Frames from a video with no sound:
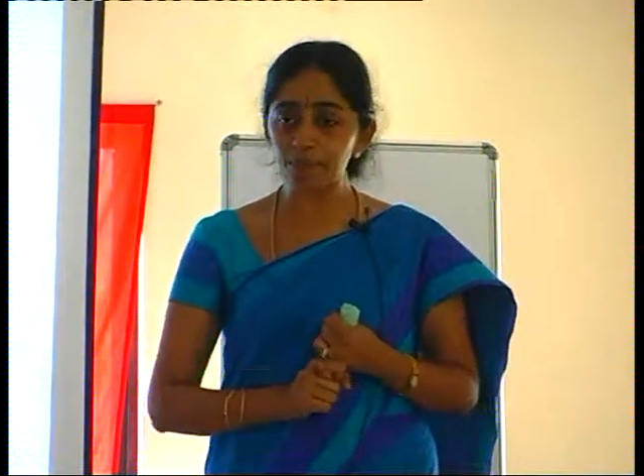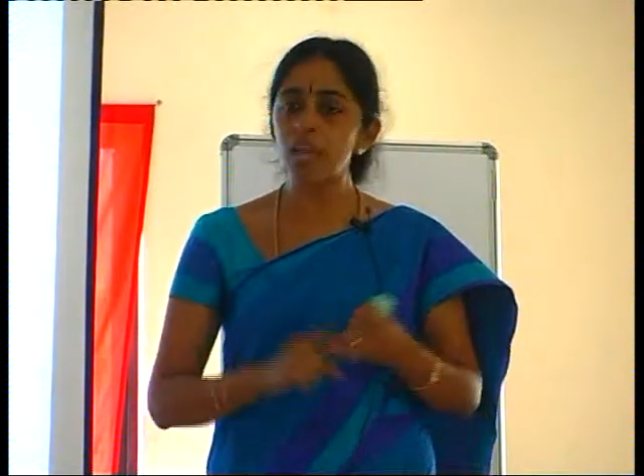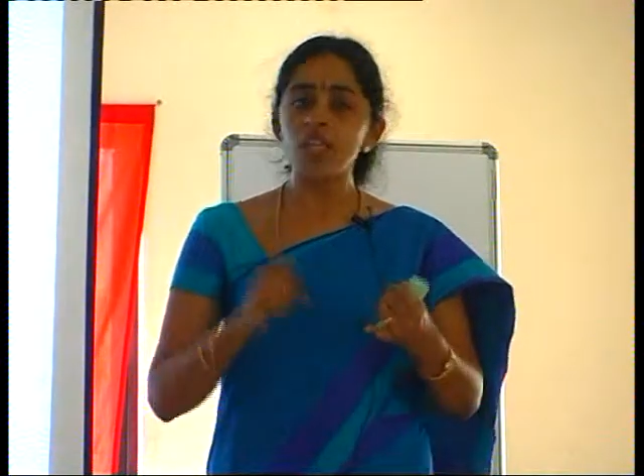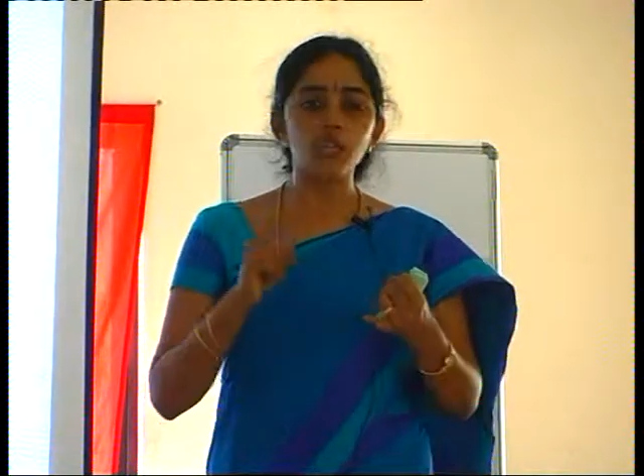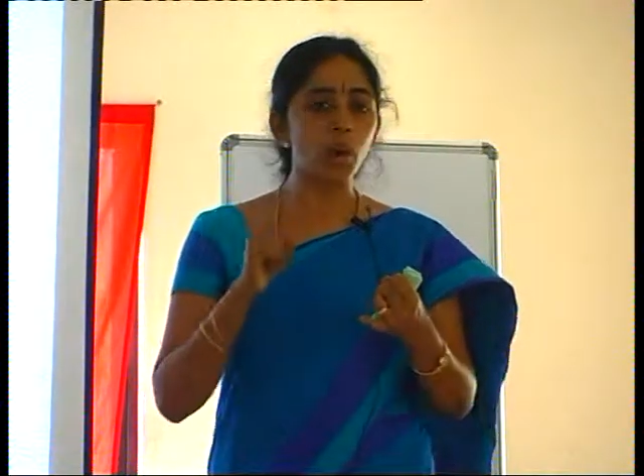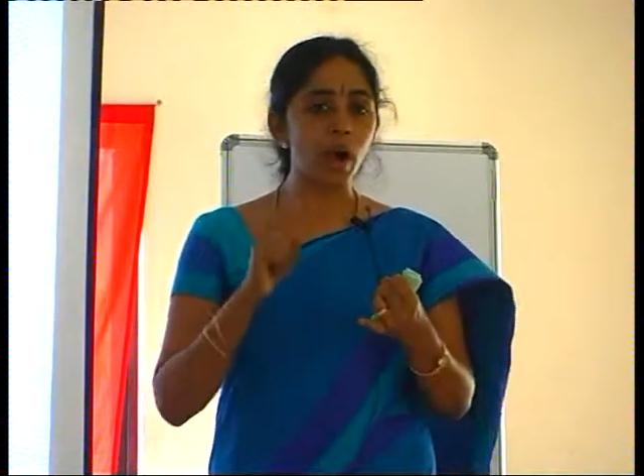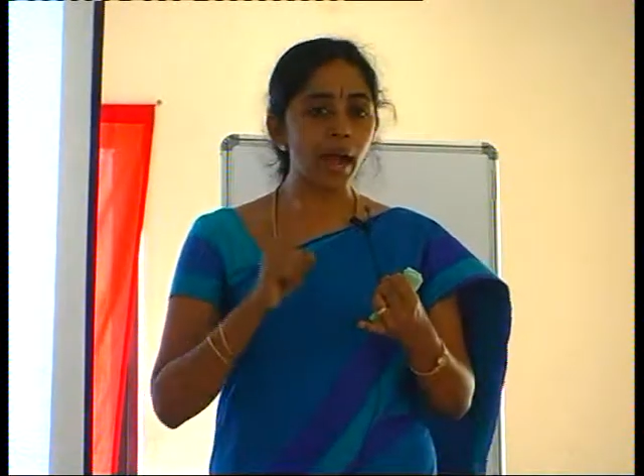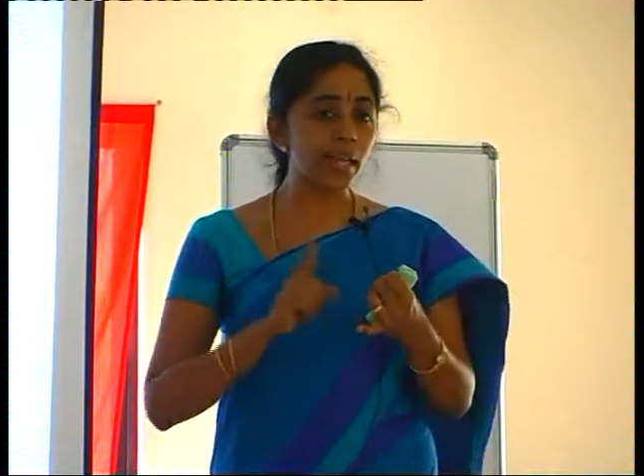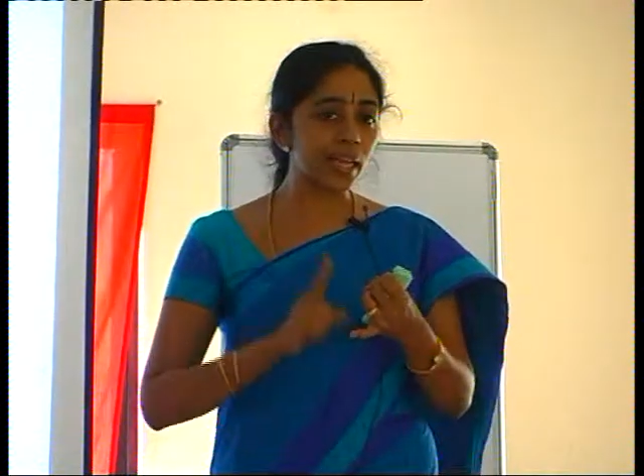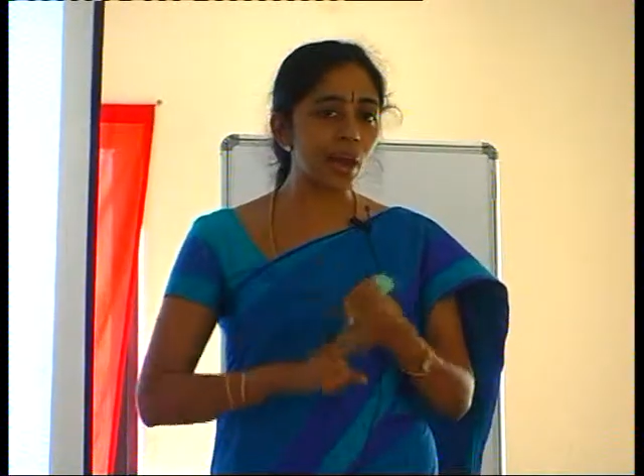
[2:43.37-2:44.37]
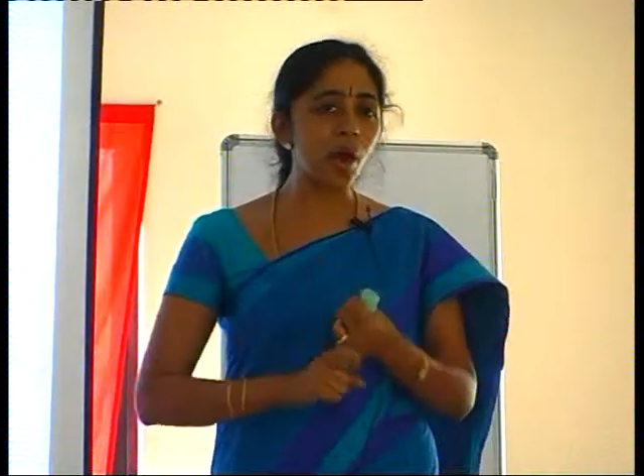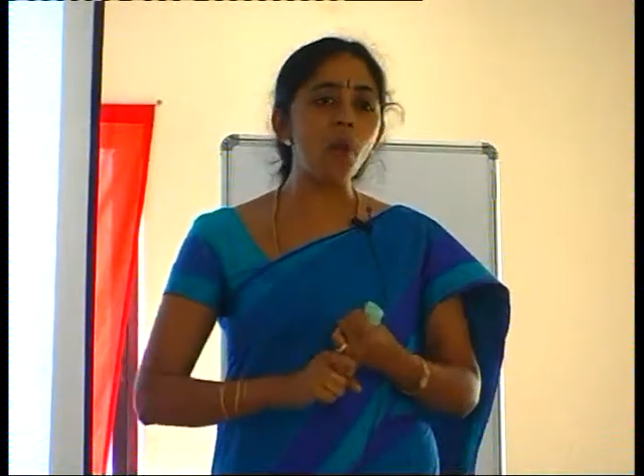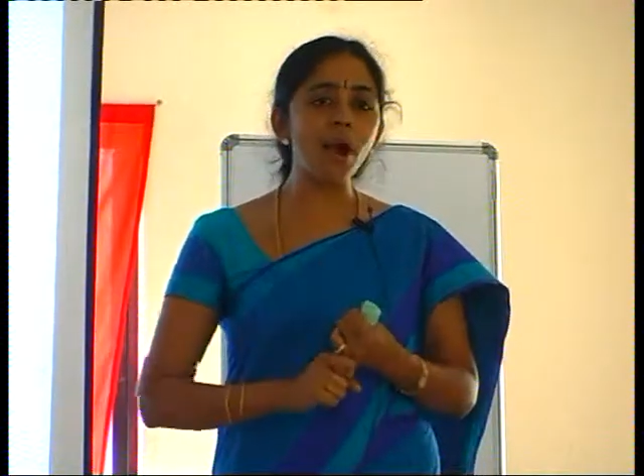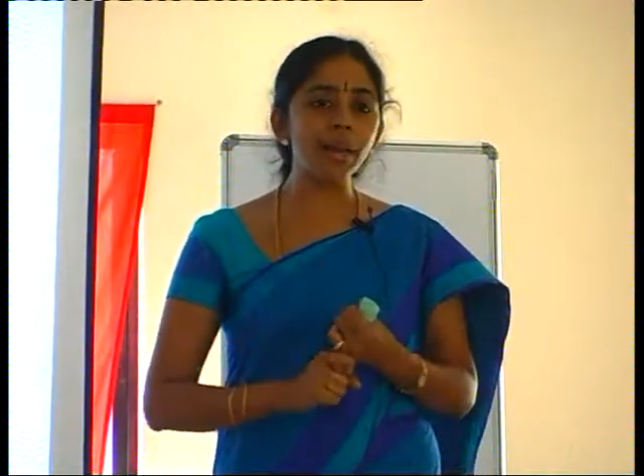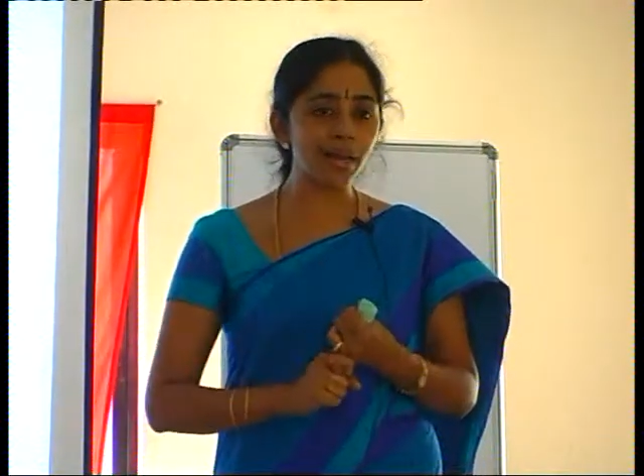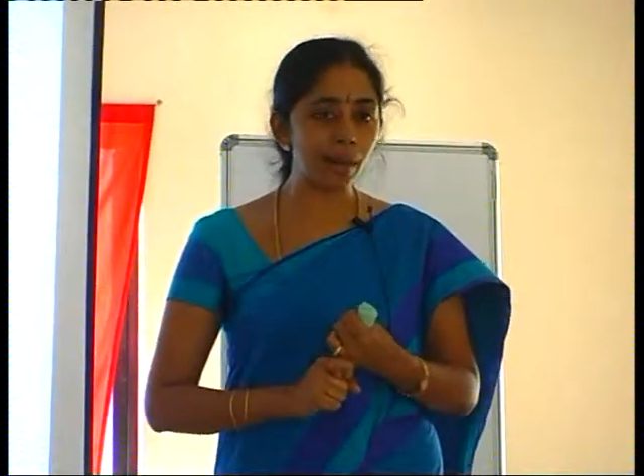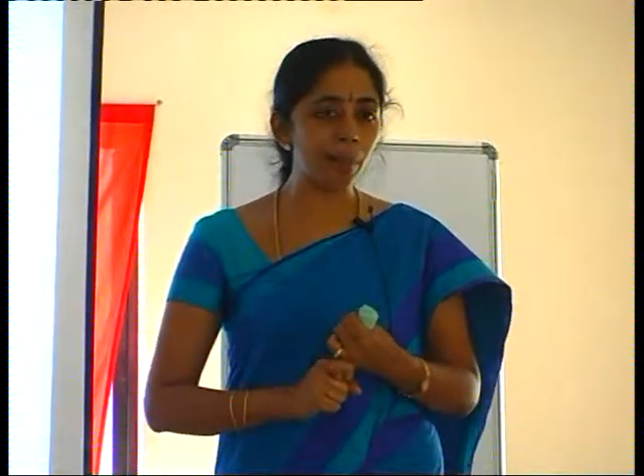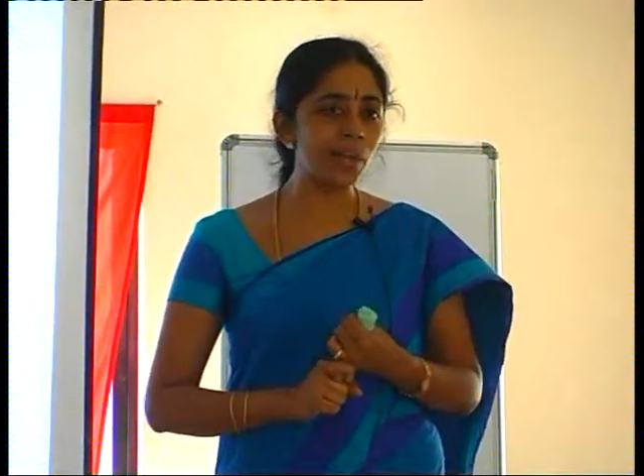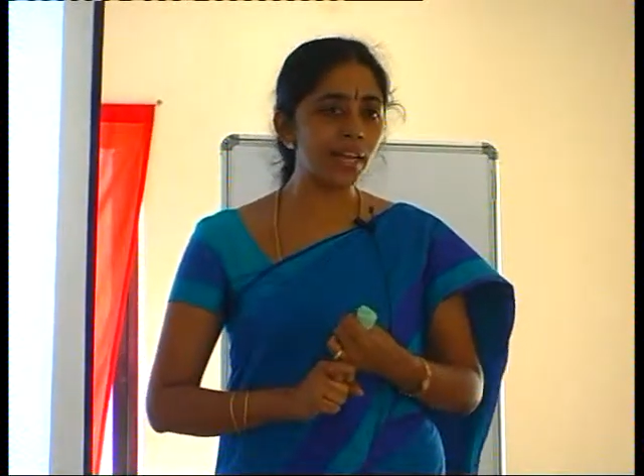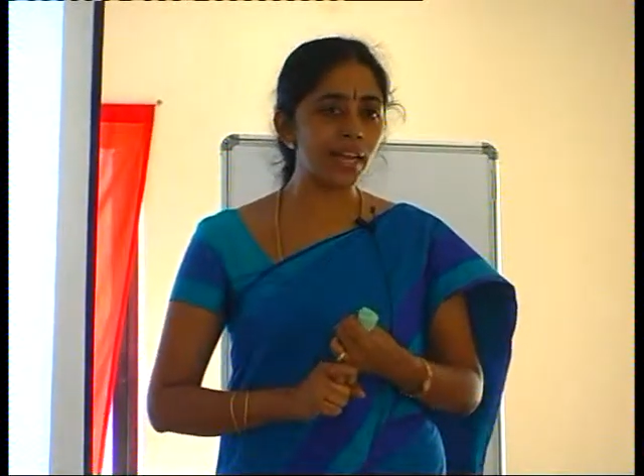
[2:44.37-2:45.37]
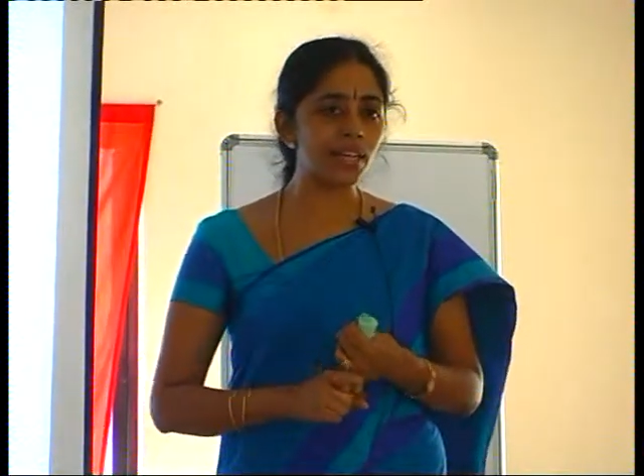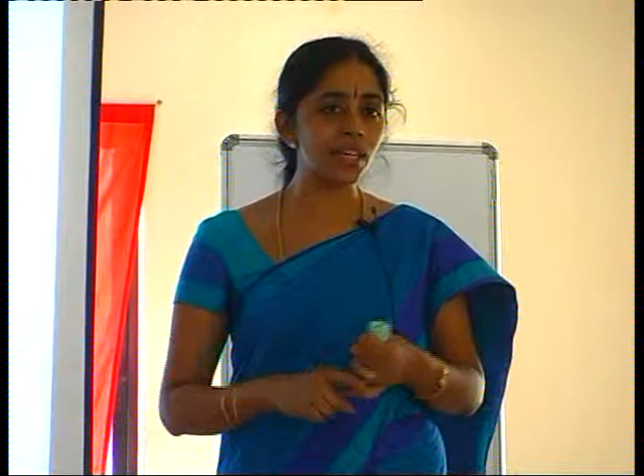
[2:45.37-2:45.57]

So I can avoid replication.